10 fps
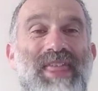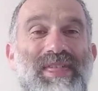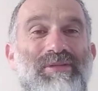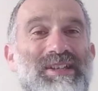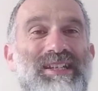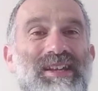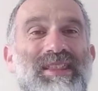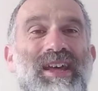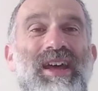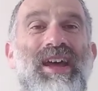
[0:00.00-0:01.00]
There is
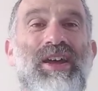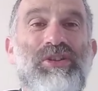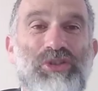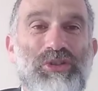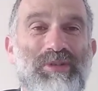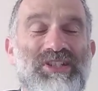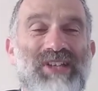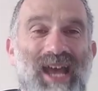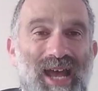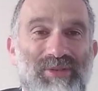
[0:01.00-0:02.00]
another
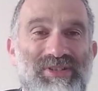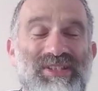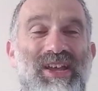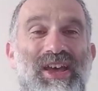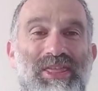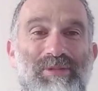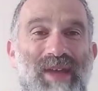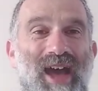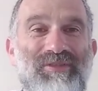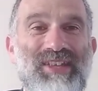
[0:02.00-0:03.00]
Jewish house that we
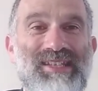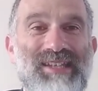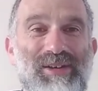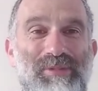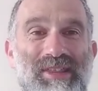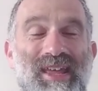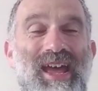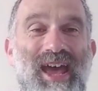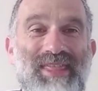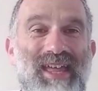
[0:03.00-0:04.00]
haven't yet dealt with,
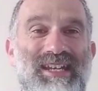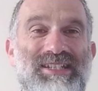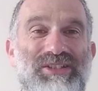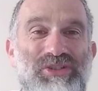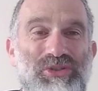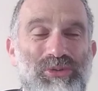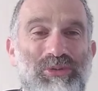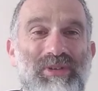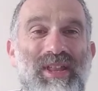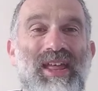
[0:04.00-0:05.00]
and that is the
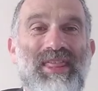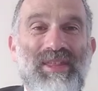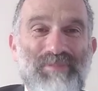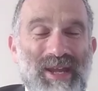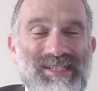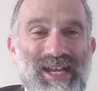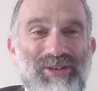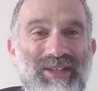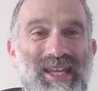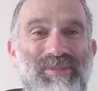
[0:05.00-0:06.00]
shul, the Beit
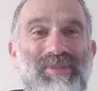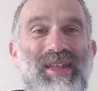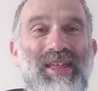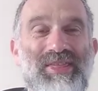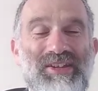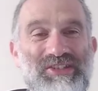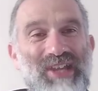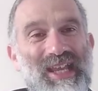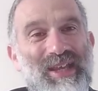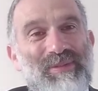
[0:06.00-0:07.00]
Elokim, that
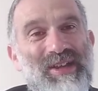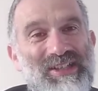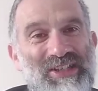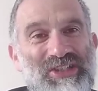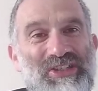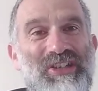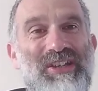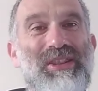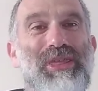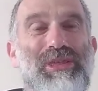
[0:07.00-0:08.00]
Jacob
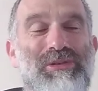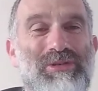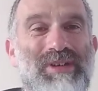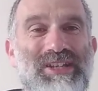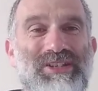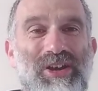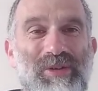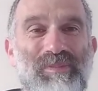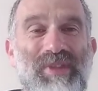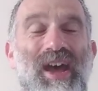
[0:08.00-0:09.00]
discerned through his
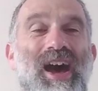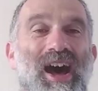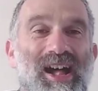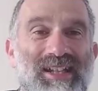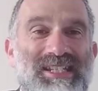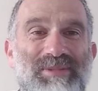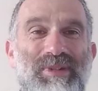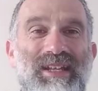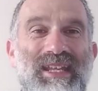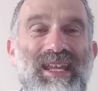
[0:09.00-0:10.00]
home.
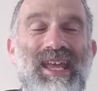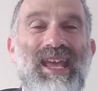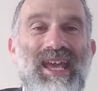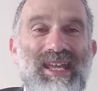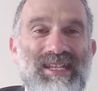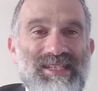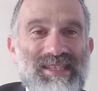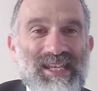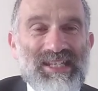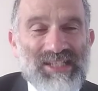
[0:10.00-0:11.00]
Ultimately, it is
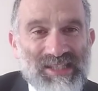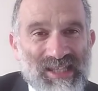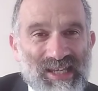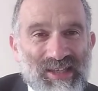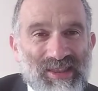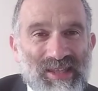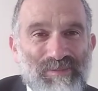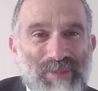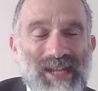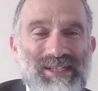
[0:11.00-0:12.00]

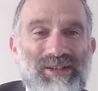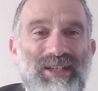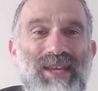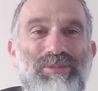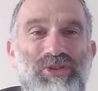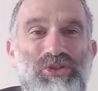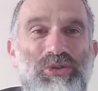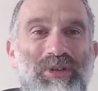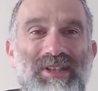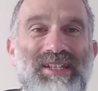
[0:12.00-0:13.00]
the Beit Elokim, the
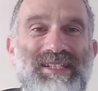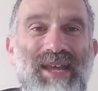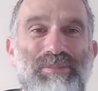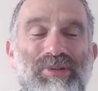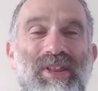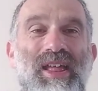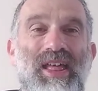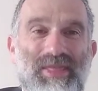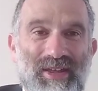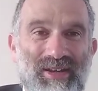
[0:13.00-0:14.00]
shul and the temple,
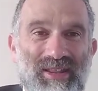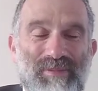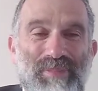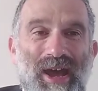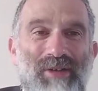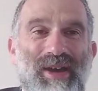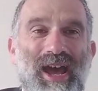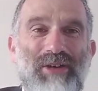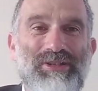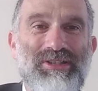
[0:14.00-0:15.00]
that are the
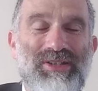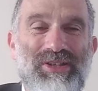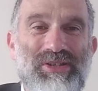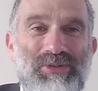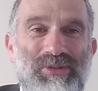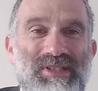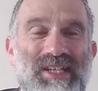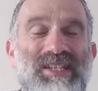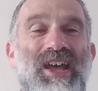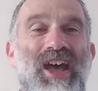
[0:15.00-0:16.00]
powerhouses and the
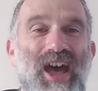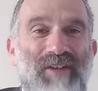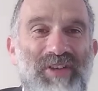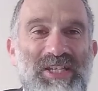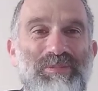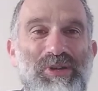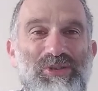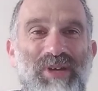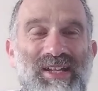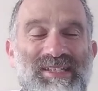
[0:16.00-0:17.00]
sources of our
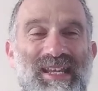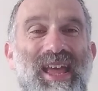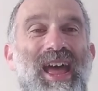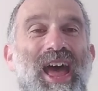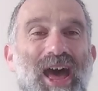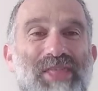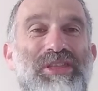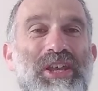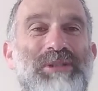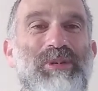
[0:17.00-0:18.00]
spirituality, and
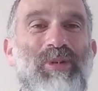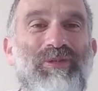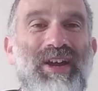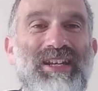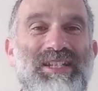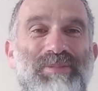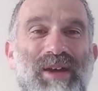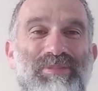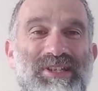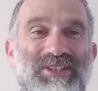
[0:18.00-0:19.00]
those we will find out
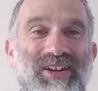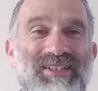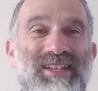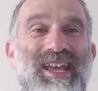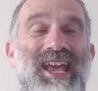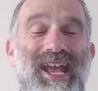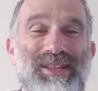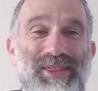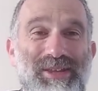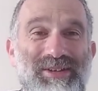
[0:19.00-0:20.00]
about, please God, in
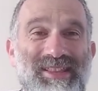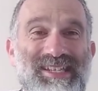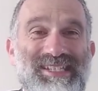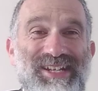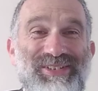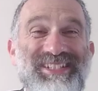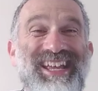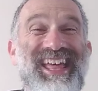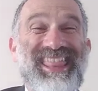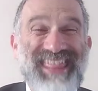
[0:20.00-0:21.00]
the third of this series.
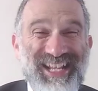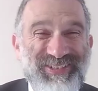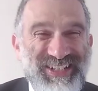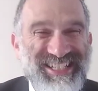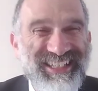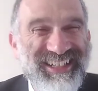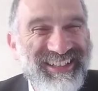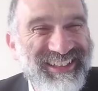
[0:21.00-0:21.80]
Thanks for listening.